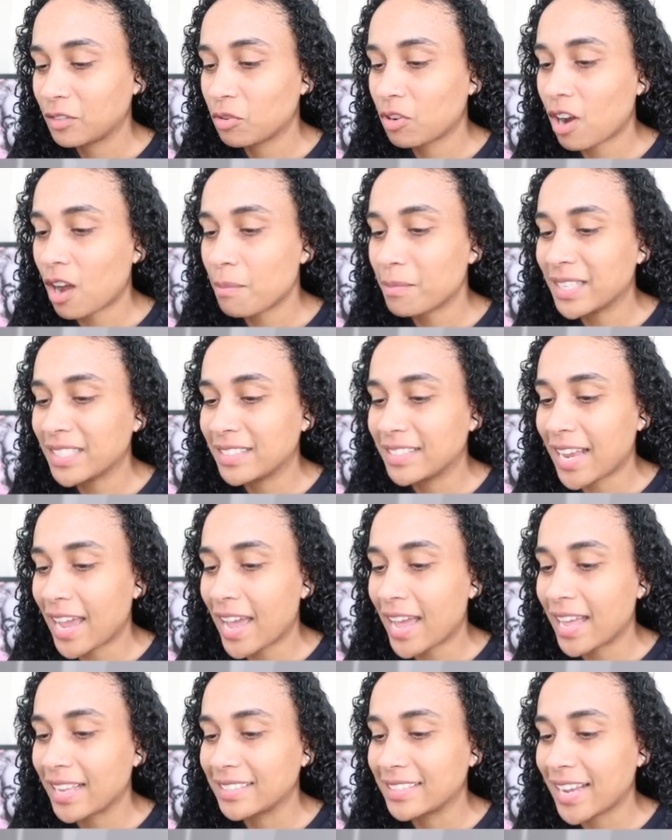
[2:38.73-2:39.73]
You call me
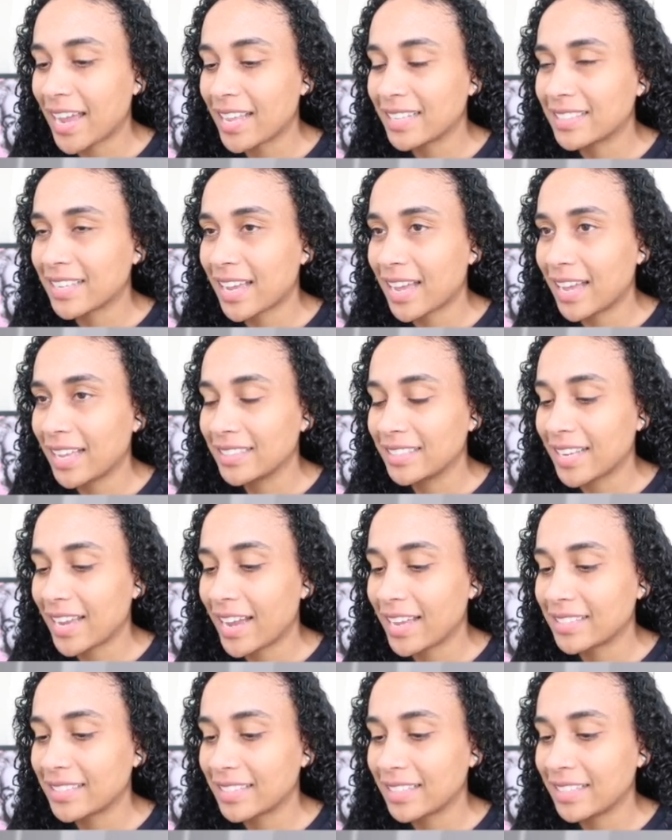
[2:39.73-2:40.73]
Dad, Dada,
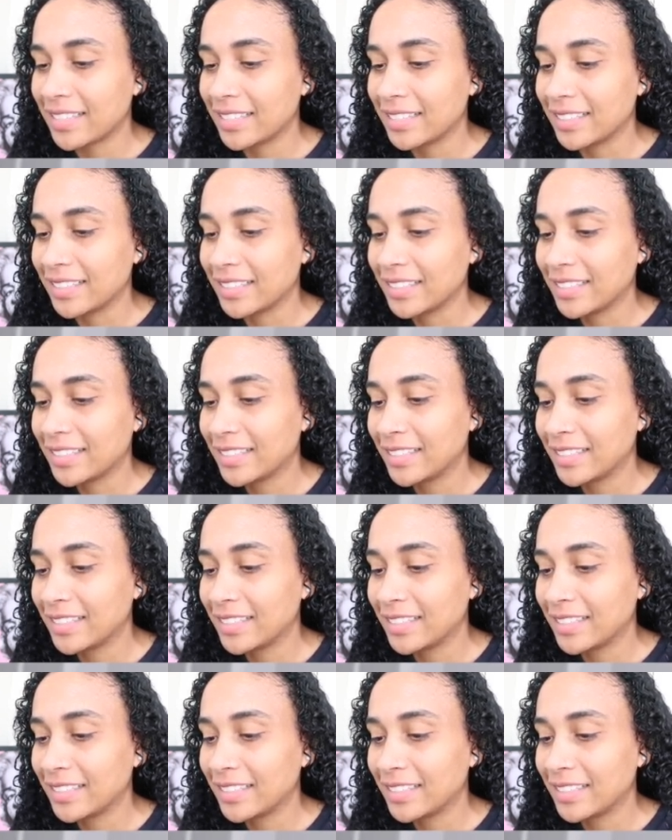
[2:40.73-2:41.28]
Daddy.